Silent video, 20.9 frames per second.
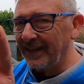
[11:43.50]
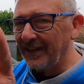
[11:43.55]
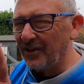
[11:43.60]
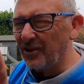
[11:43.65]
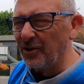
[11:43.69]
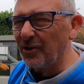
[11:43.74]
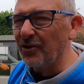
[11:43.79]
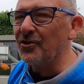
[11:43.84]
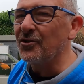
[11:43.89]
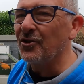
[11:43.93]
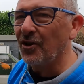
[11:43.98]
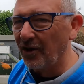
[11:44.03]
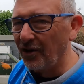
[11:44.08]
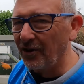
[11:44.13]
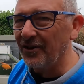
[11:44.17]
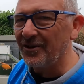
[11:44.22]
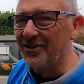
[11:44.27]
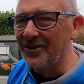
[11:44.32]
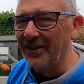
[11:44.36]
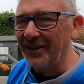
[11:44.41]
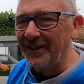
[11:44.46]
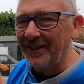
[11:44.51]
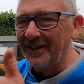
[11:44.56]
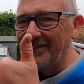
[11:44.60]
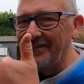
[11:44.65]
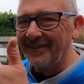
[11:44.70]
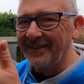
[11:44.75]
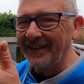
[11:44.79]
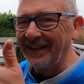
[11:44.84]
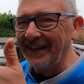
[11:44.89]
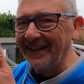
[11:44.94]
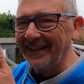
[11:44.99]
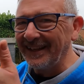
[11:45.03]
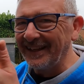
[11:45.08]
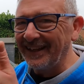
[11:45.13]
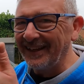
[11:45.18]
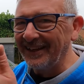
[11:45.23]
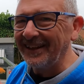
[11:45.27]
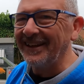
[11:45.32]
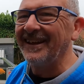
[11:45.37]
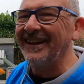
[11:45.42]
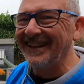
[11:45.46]
It does, honestly, click the
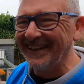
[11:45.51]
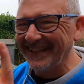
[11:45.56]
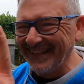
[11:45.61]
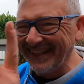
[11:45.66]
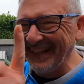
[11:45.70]
like.